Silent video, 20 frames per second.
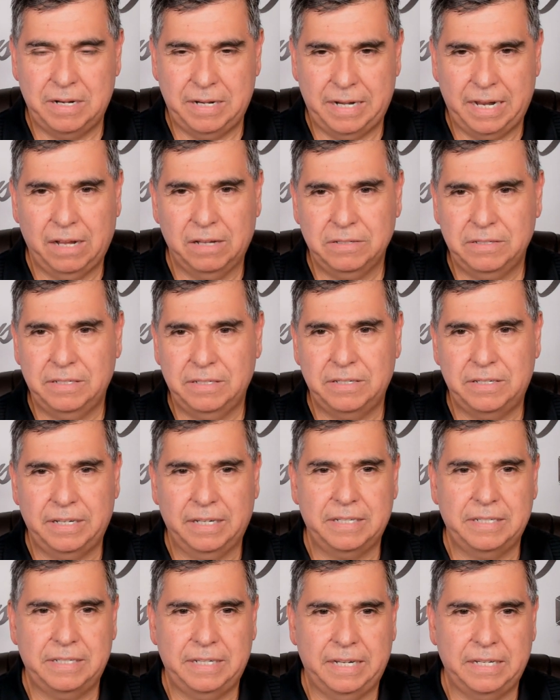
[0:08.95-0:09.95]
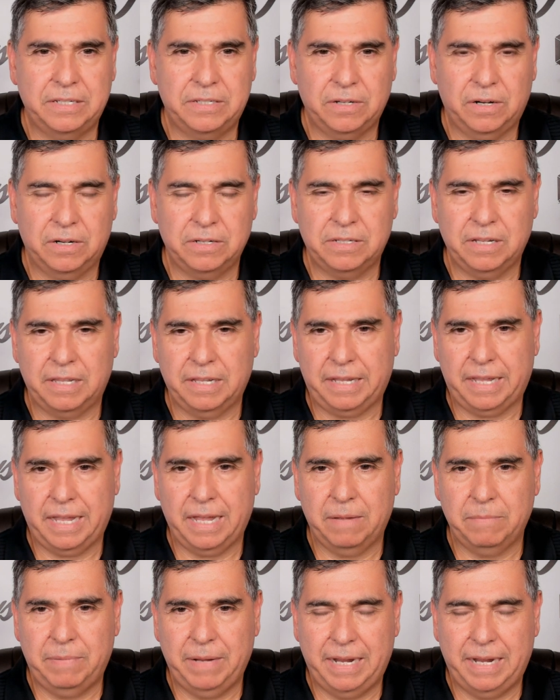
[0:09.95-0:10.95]
Nelson, 16 starts on the
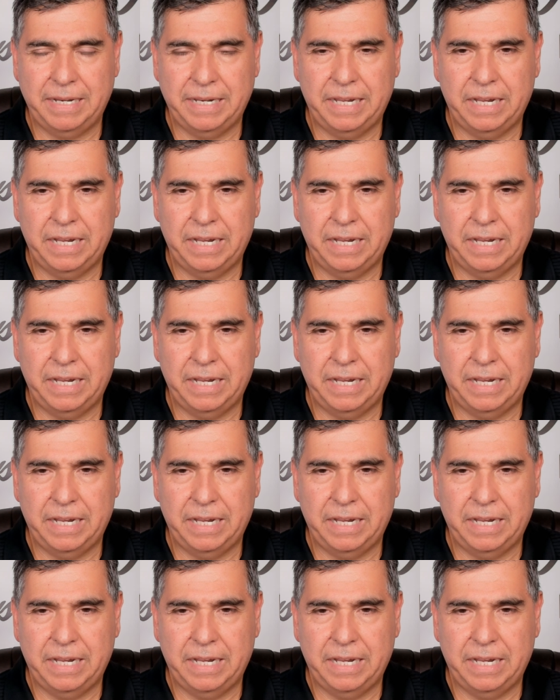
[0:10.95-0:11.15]
campaign.